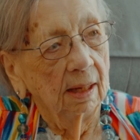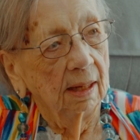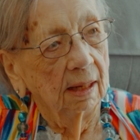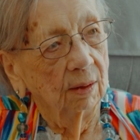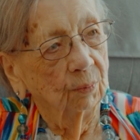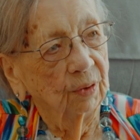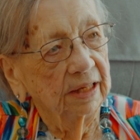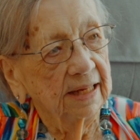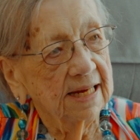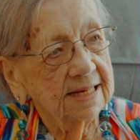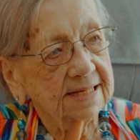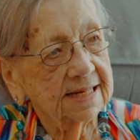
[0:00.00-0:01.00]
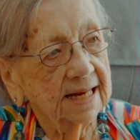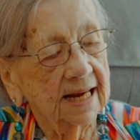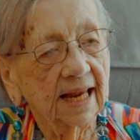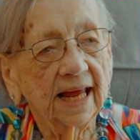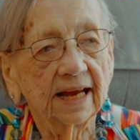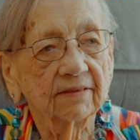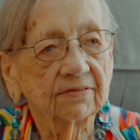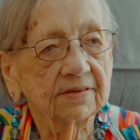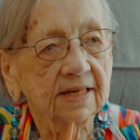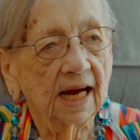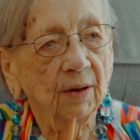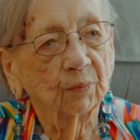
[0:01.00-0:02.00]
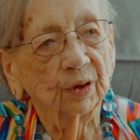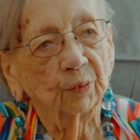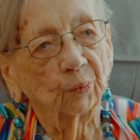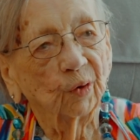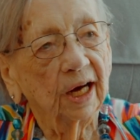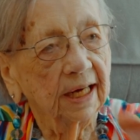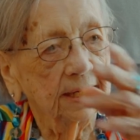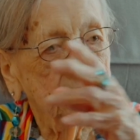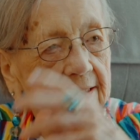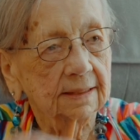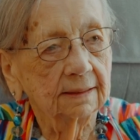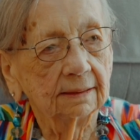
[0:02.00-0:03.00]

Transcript: When they said left, I went right,